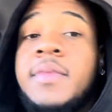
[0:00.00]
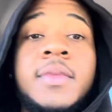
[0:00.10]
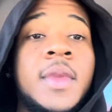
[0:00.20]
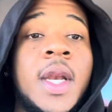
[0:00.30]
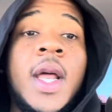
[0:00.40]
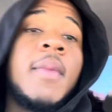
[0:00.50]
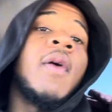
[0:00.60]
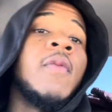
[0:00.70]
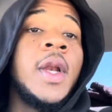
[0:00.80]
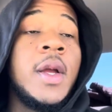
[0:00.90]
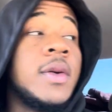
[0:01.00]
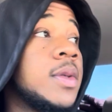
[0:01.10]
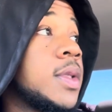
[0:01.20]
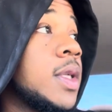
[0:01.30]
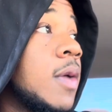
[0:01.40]
In none of my
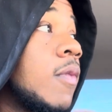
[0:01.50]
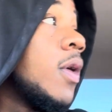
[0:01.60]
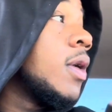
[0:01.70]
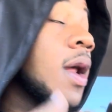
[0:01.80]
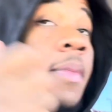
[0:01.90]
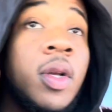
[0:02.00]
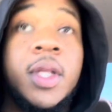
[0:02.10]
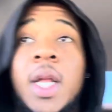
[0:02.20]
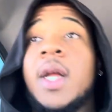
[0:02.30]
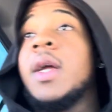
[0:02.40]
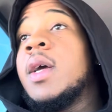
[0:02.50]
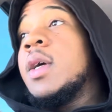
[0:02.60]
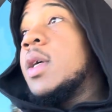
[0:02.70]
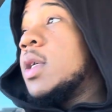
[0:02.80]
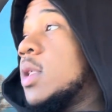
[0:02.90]
videos, I'm real and I'm authentic.
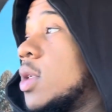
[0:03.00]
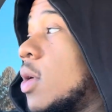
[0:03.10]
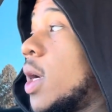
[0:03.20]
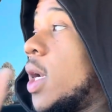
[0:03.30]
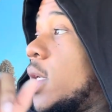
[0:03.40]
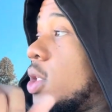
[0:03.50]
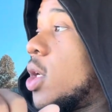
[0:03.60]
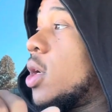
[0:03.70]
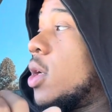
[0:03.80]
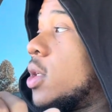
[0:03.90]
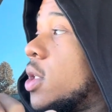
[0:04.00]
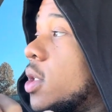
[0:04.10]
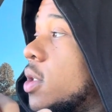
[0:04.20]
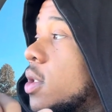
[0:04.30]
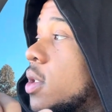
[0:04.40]
So I need y'all
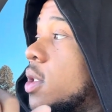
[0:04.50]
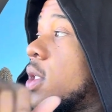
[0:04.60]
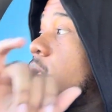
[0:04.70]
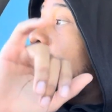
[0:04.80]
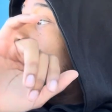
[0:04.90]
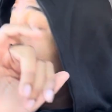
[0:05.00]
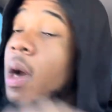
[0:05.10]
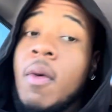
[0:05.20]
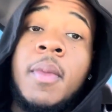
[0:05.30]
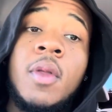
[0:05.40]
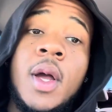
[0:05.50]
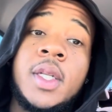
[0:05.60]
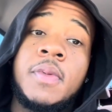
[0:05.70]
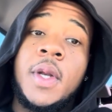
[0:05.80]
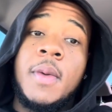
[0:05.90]
to bear with me throughout this
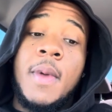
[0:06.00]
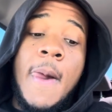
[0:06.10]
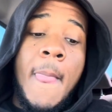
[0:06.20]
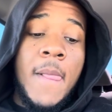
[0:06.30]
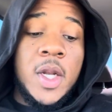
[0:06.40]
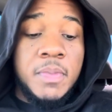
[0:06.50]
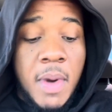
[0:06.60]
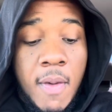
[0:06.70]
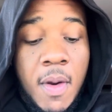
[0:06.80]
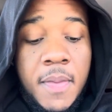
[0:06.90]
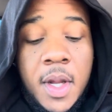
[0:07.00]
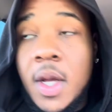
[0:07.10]
video, man. Just bear with me.